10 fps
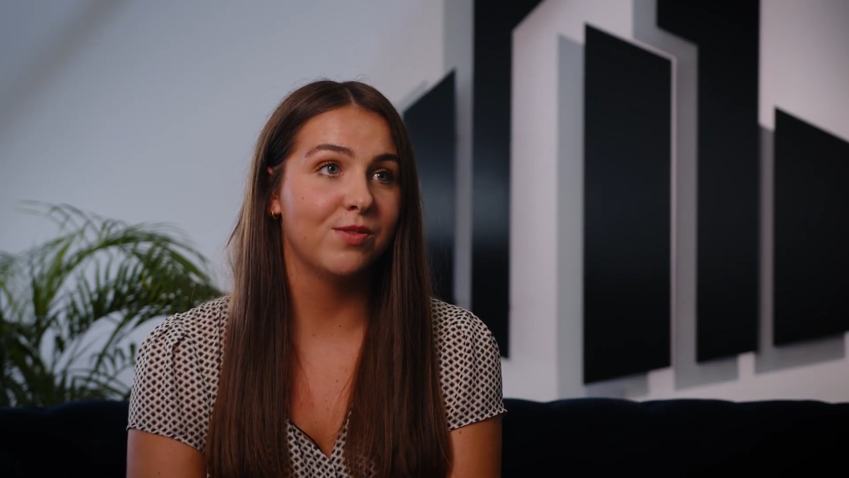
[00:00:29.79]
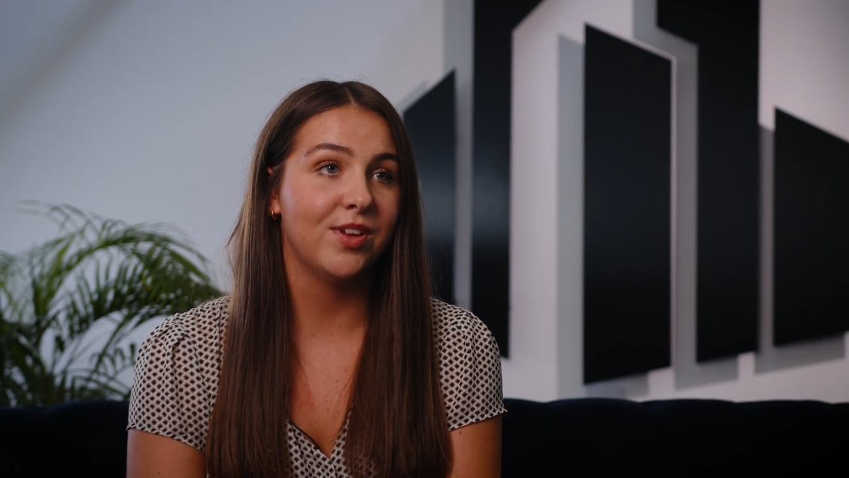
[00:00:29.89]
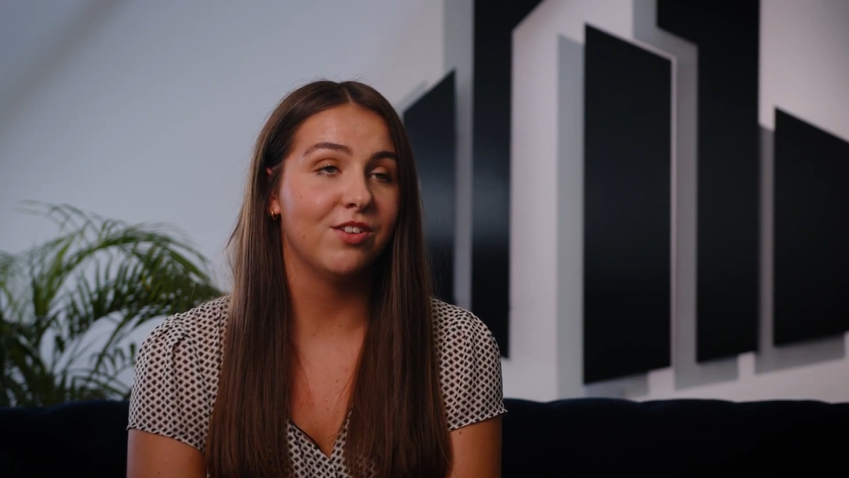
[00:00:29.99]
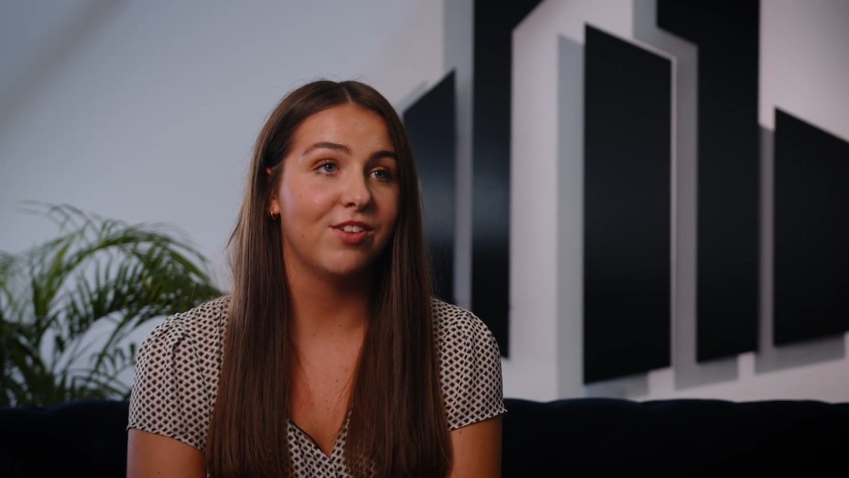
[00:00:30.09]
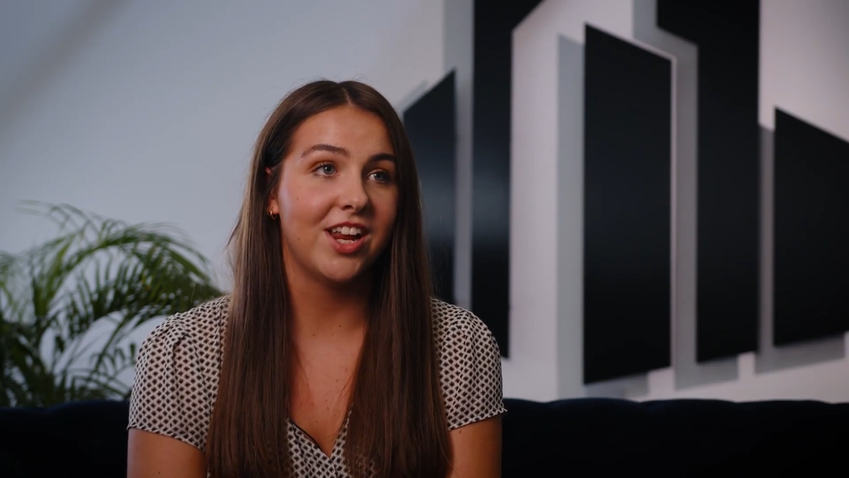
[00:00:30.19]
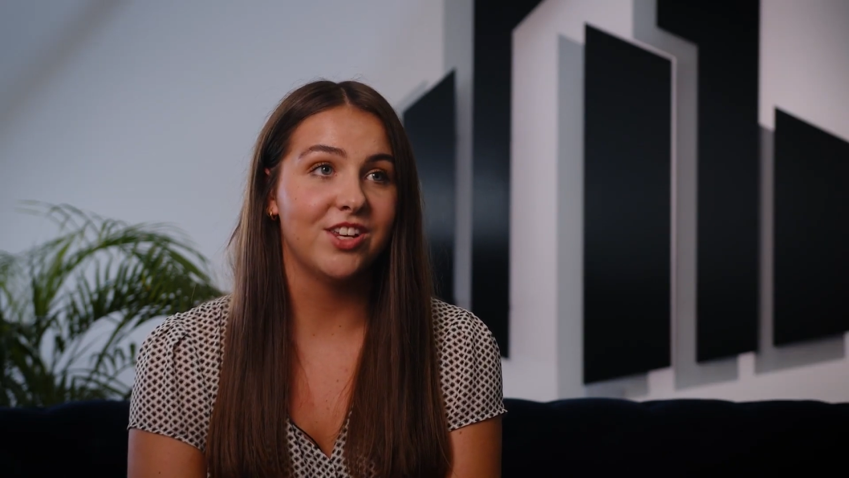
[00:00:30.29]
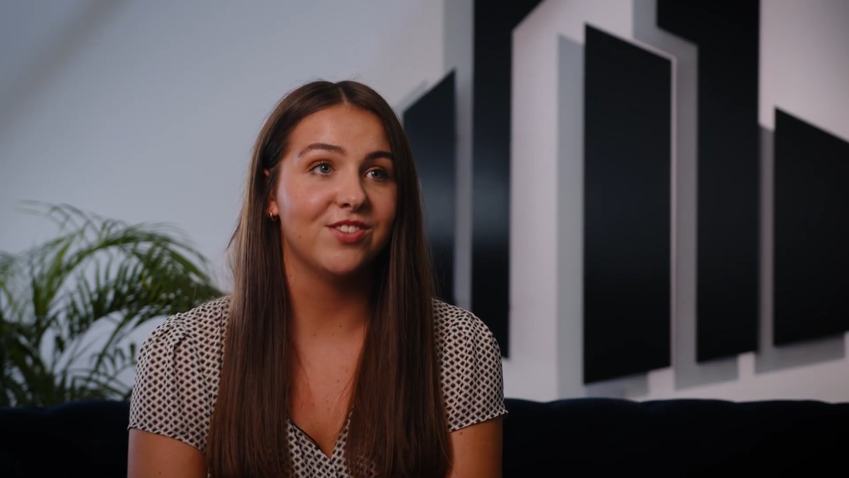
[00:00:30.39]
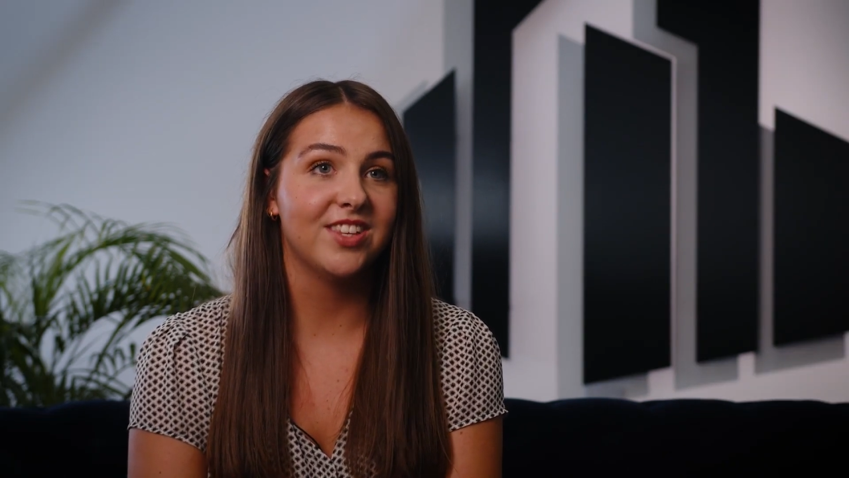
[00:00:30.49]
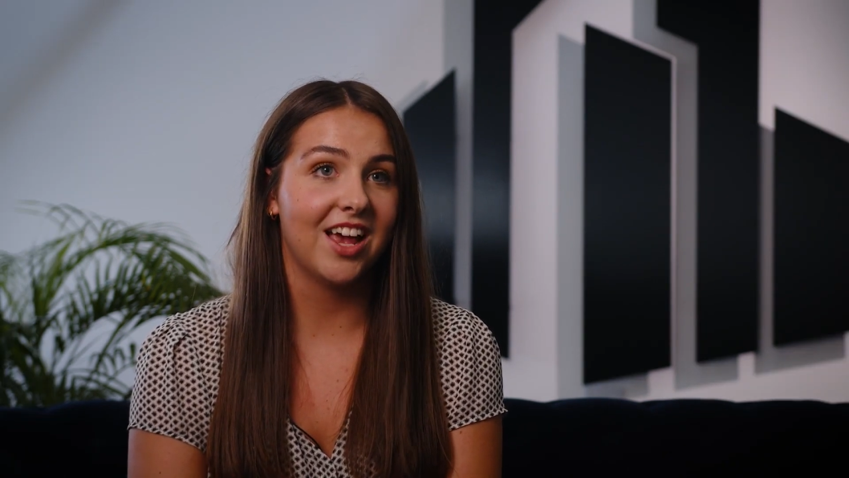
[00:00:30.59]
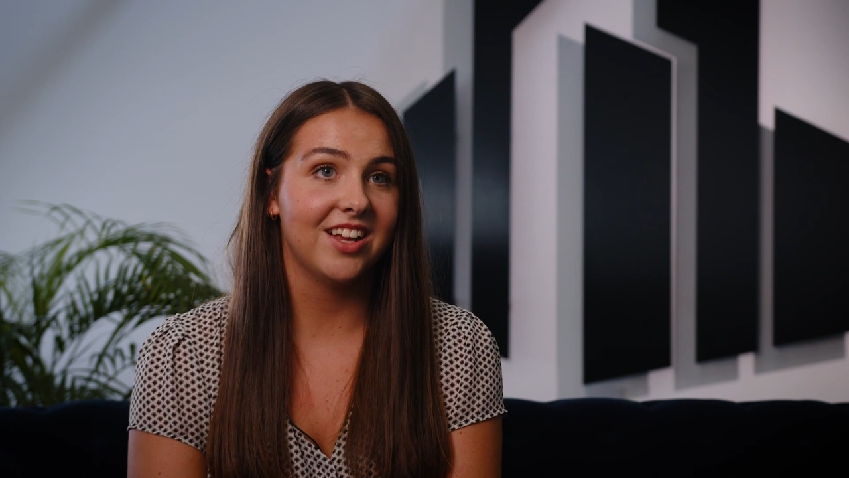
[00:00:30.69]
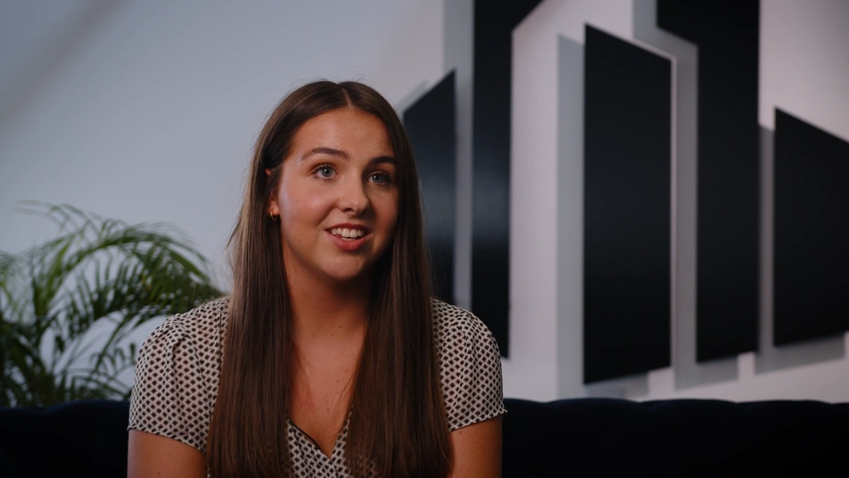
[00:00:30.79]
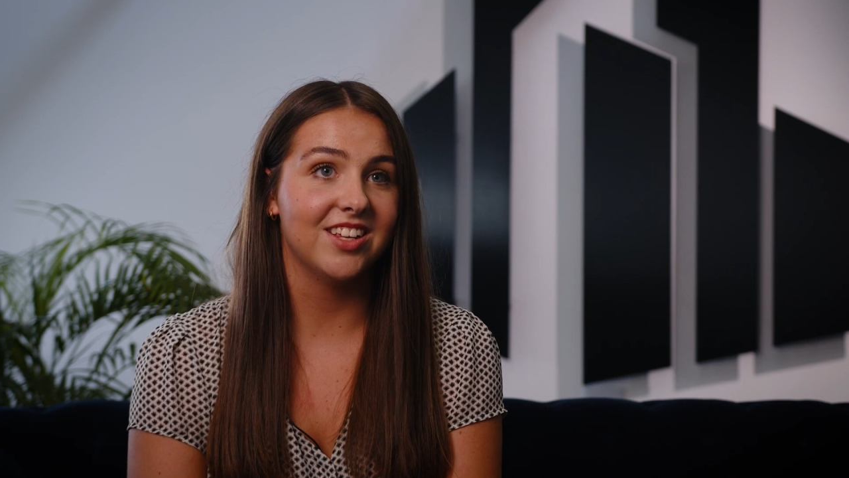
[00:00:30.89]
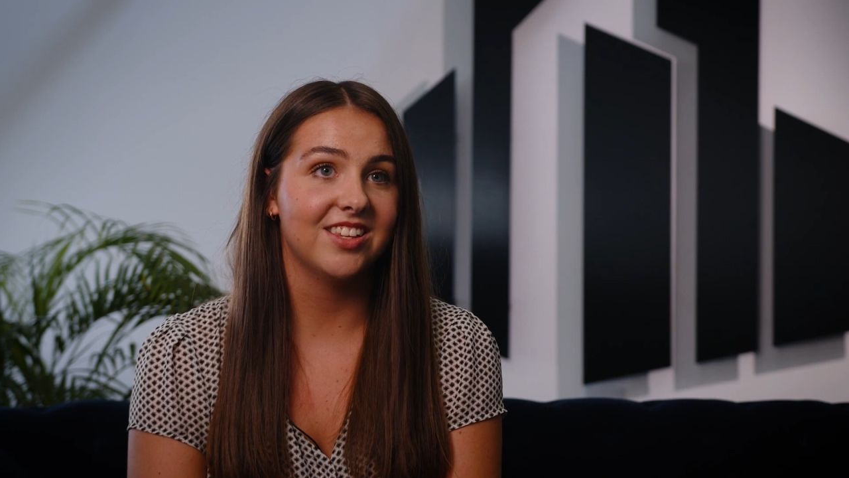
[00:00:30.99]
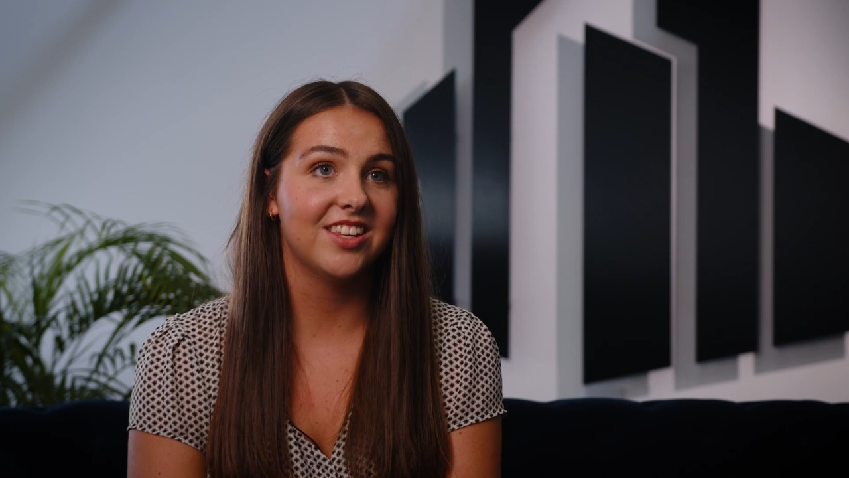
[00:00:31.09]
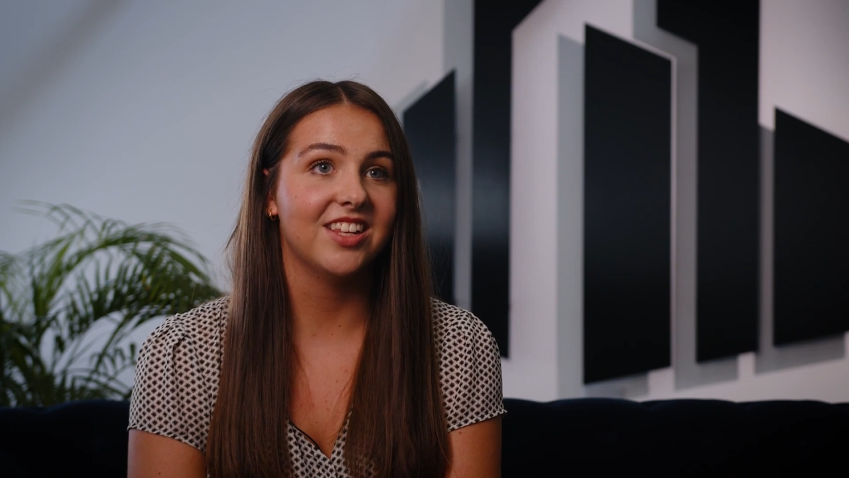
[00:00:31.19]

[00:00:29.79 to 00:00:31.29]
within a range of sectors.